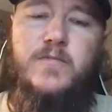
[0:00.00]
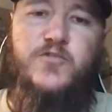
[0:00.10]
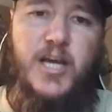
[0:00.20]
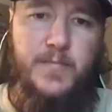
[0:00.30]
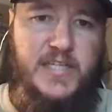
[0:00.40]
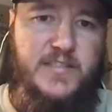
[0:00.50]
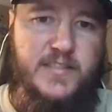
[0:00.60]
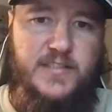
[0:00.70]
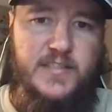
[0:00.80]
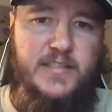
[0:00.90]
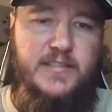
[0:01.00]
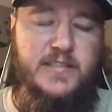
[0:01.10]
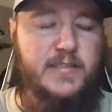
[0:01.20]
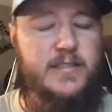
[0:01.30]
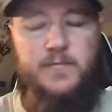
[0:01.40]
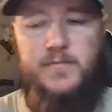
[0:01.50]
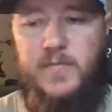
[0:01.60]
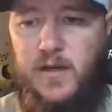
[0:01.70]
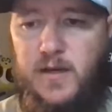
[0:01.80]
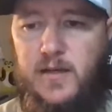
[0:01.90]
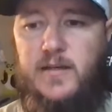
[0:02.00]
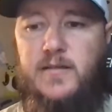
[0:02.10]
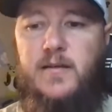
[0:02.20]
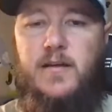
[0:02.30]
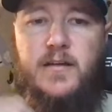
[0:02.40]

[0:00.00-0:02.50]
Japanese descendant in him. I